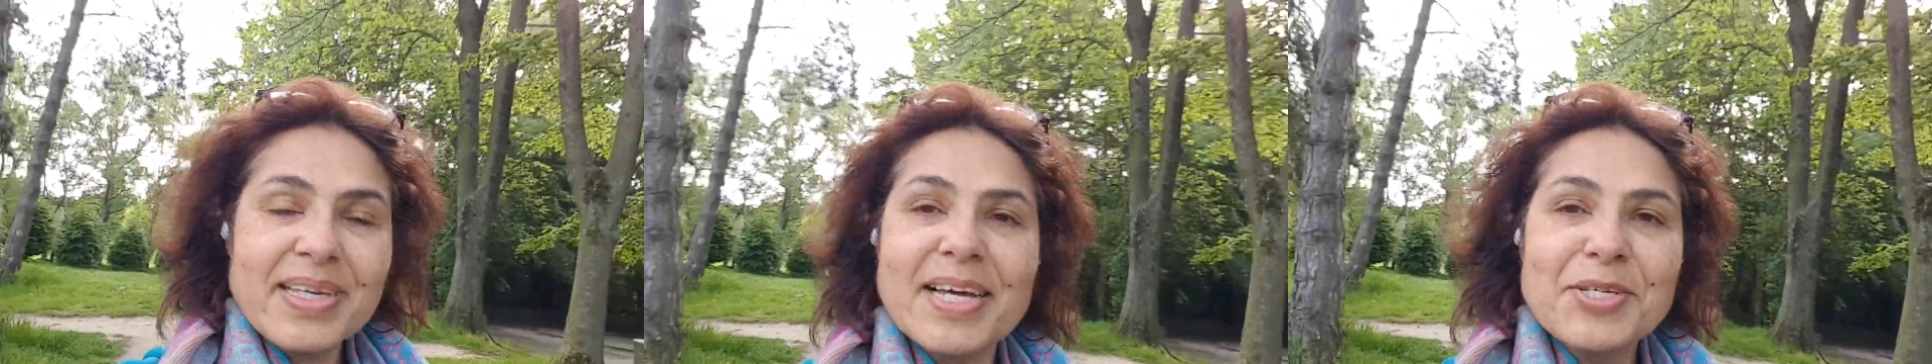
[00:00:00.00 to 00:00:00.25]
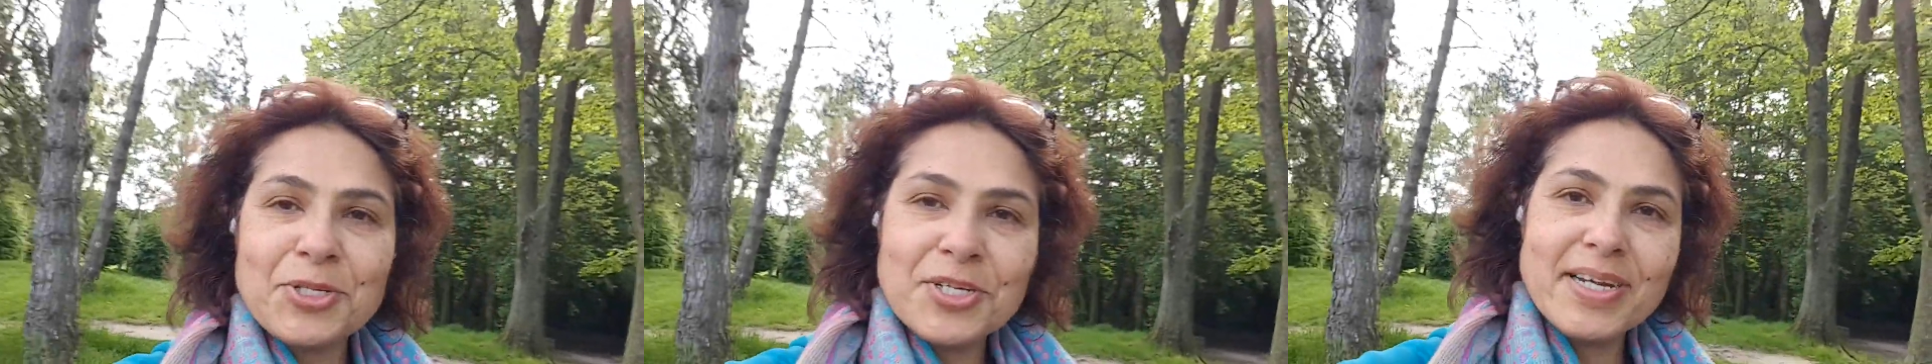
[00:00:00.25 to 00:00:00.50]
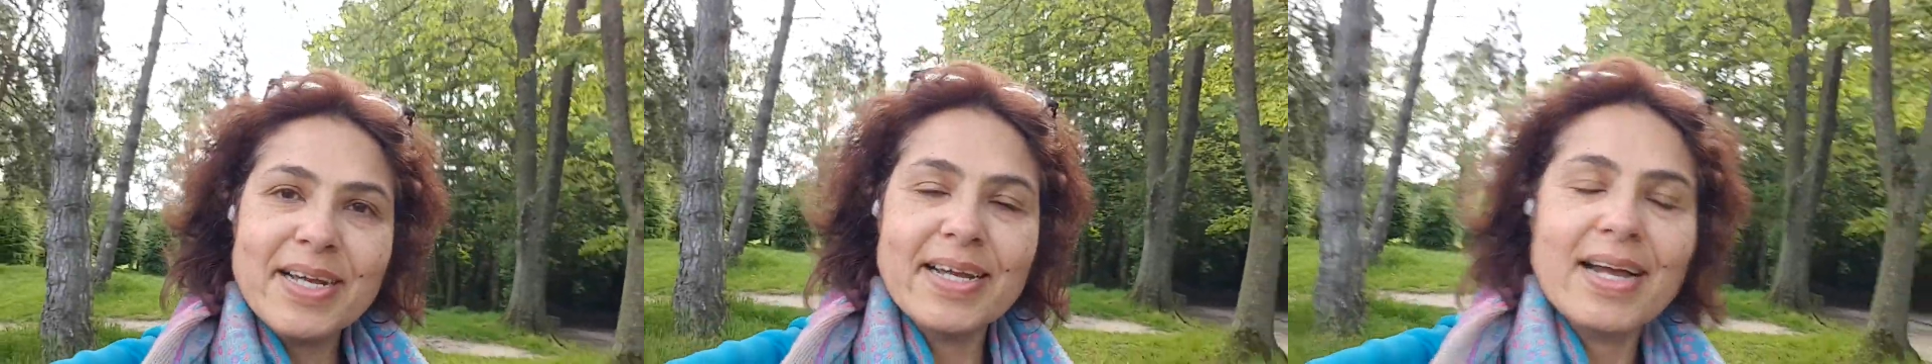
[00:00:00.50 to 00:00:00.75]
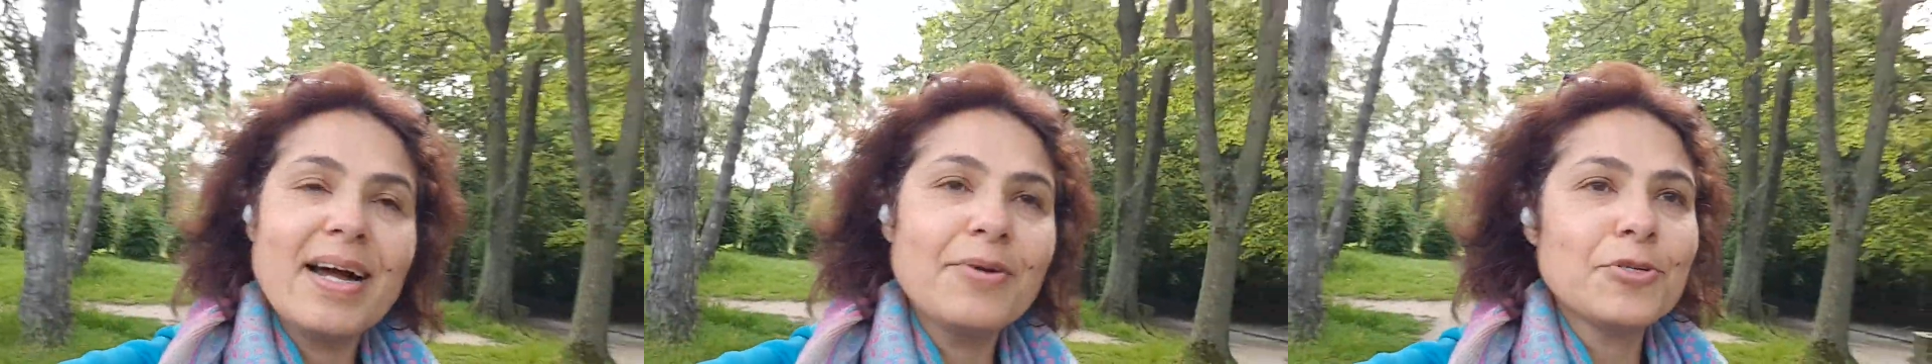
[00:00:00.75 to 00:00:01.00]

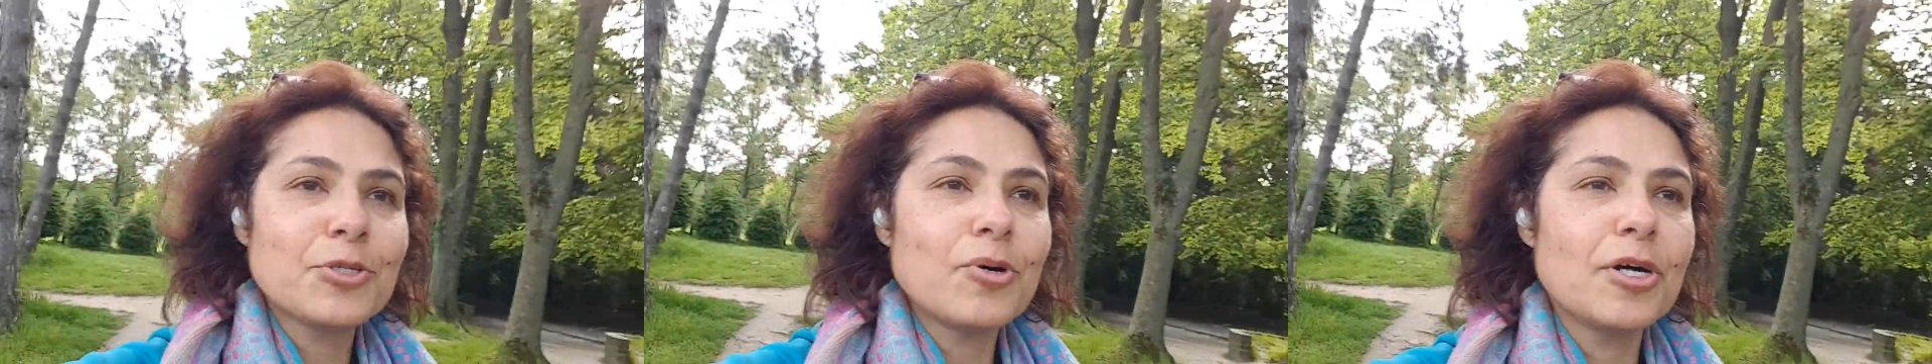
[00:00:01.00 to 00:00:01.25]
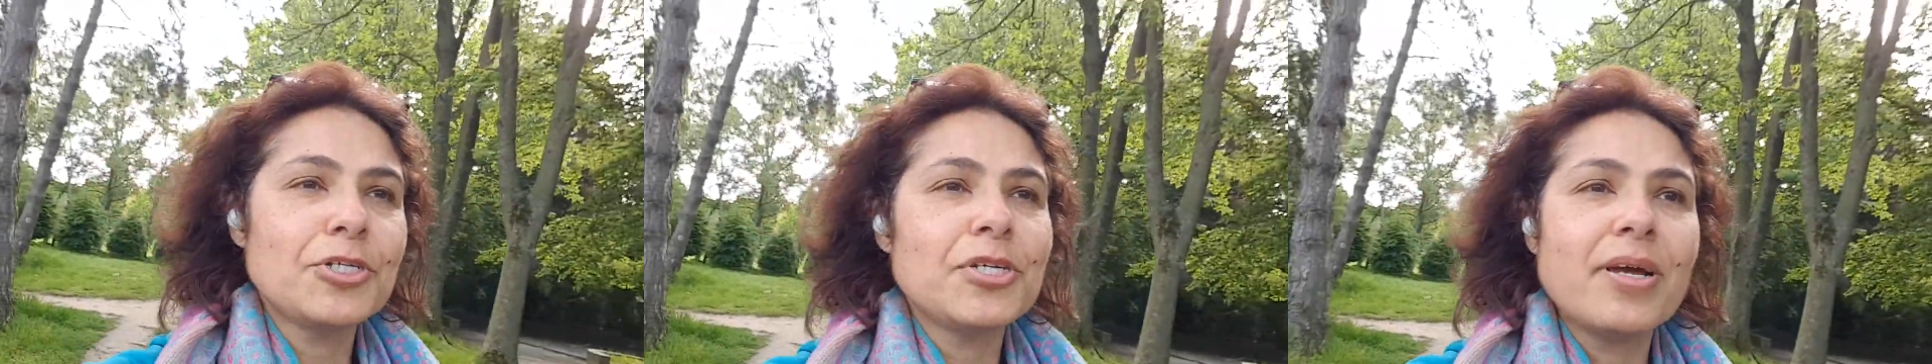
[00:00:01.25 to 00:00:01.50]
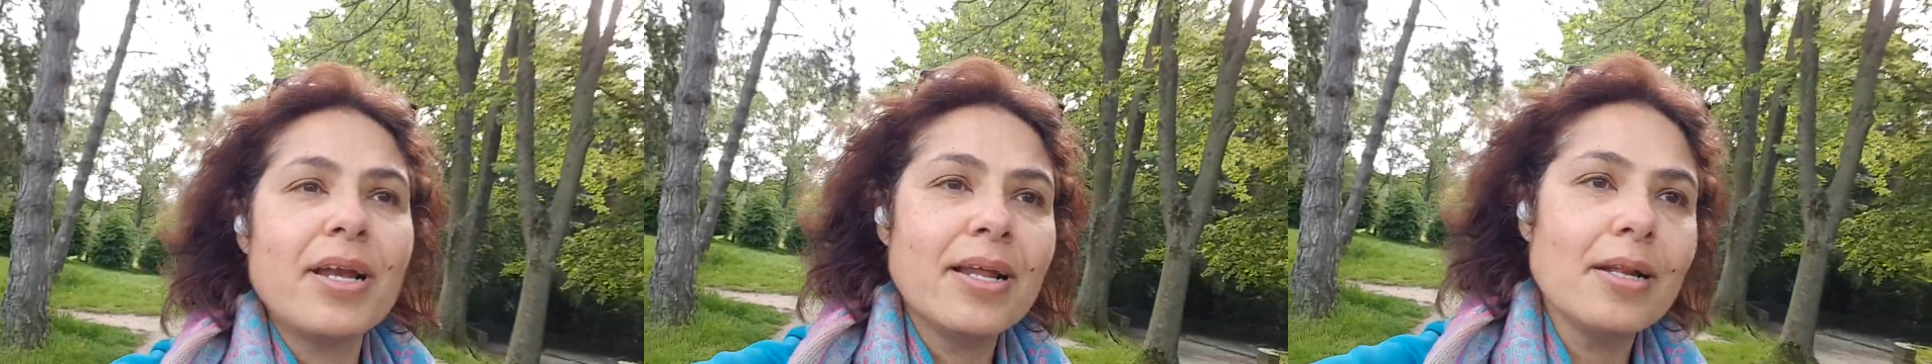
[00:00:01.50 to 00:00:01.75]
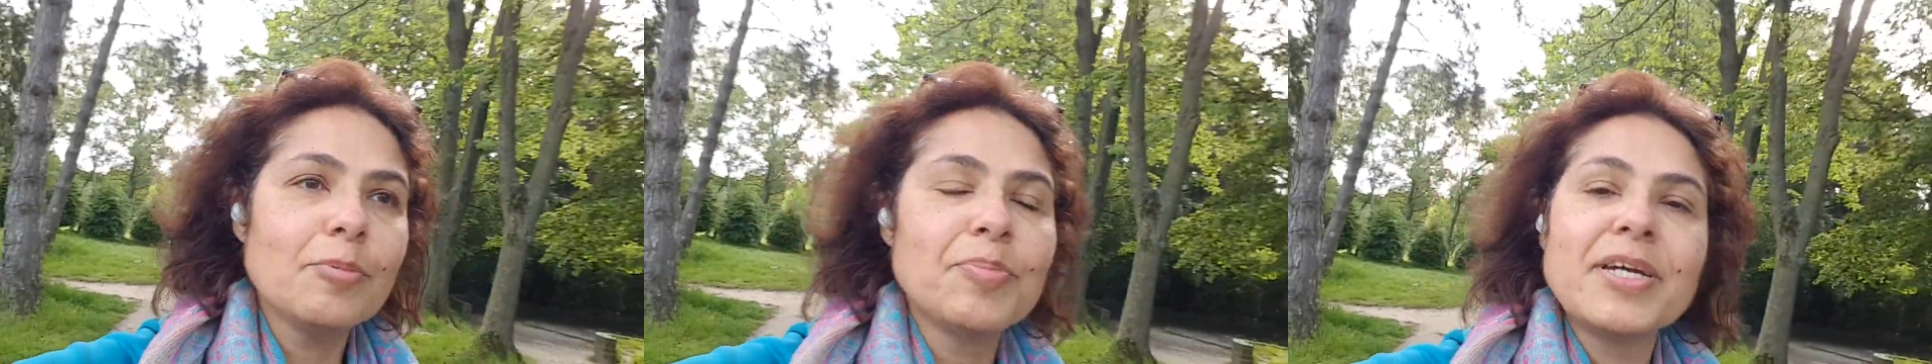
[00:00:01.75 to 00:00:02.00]
yesterday I was watching a
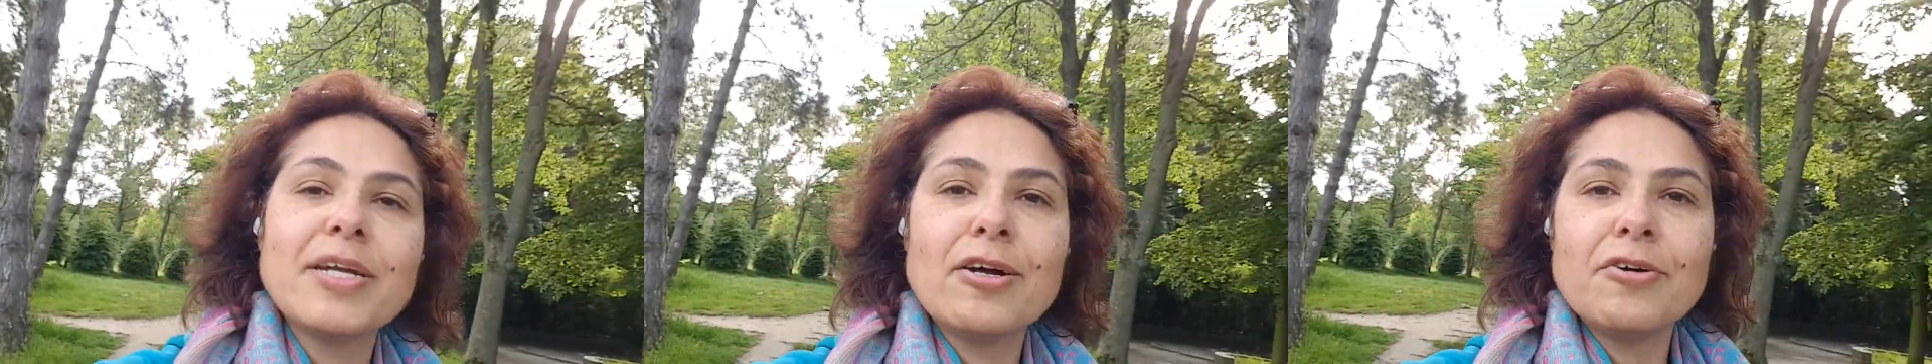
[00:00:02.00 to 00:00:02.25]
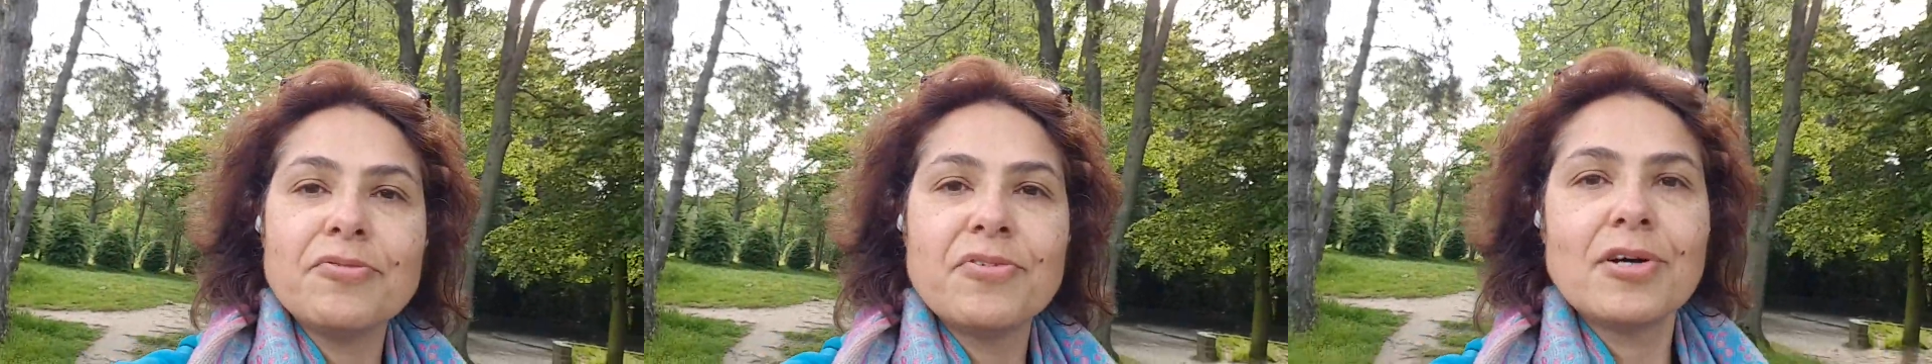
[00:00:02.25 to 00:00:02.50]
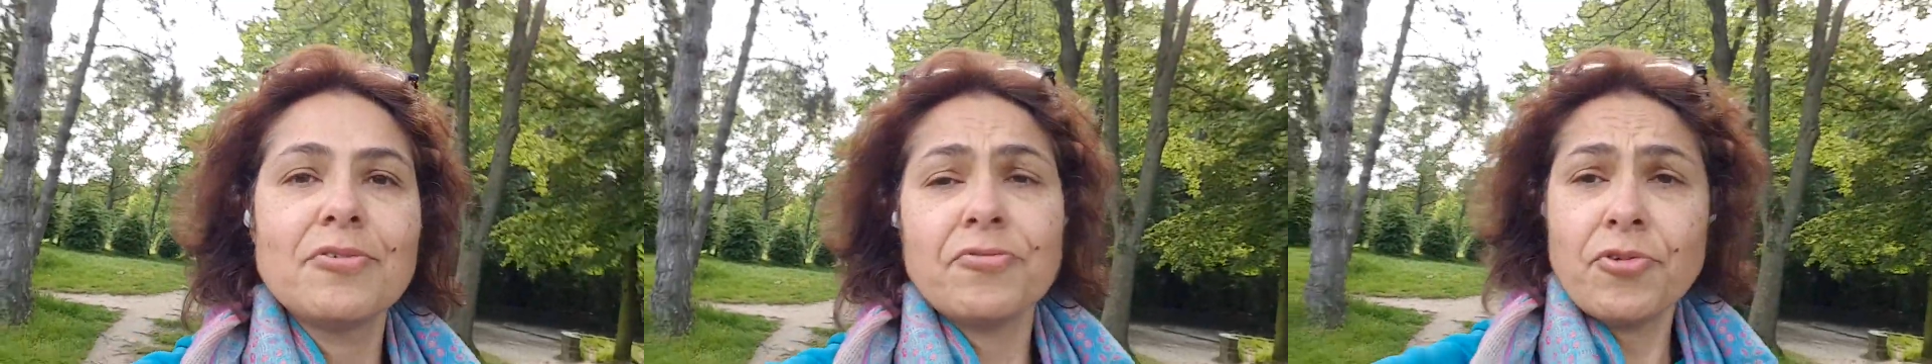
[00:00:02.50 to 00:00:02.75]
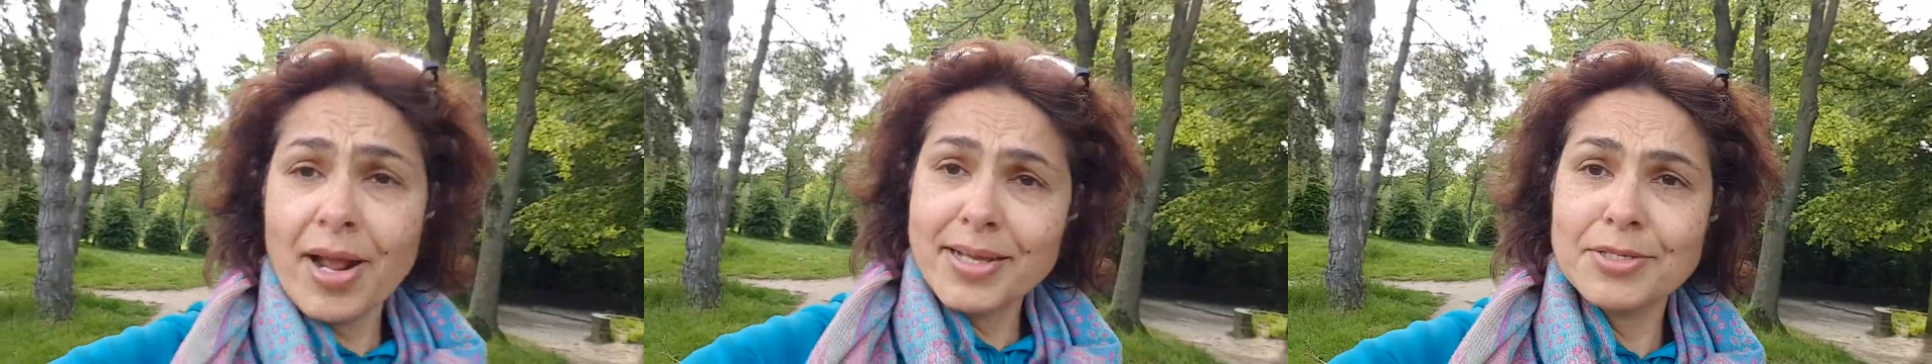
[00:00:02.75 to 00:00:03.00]
little bit of uh,
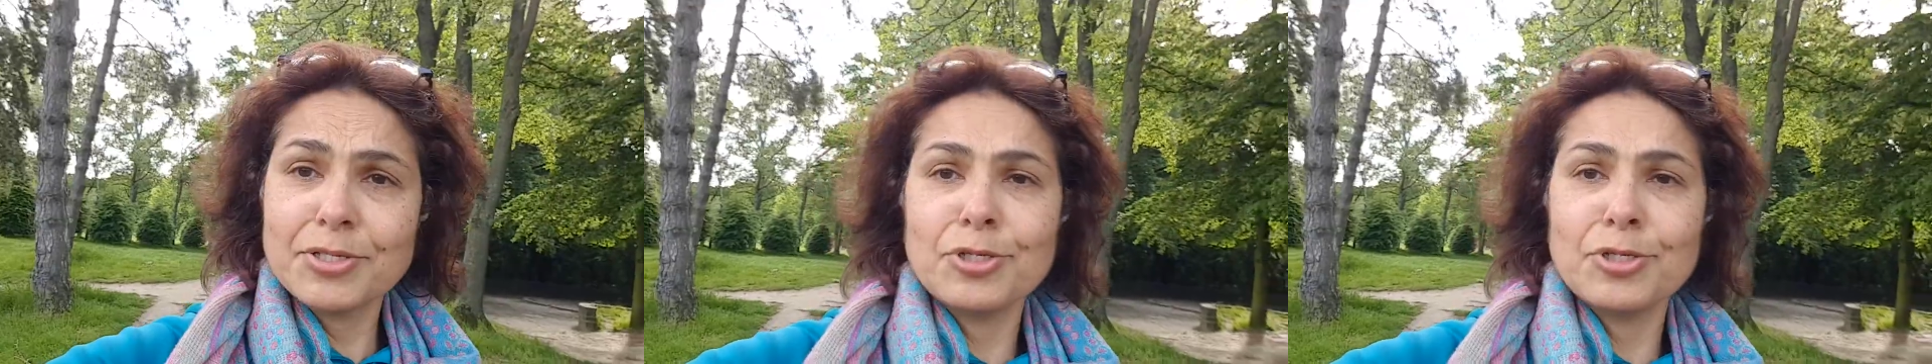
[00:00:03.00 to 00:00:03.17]
Friends.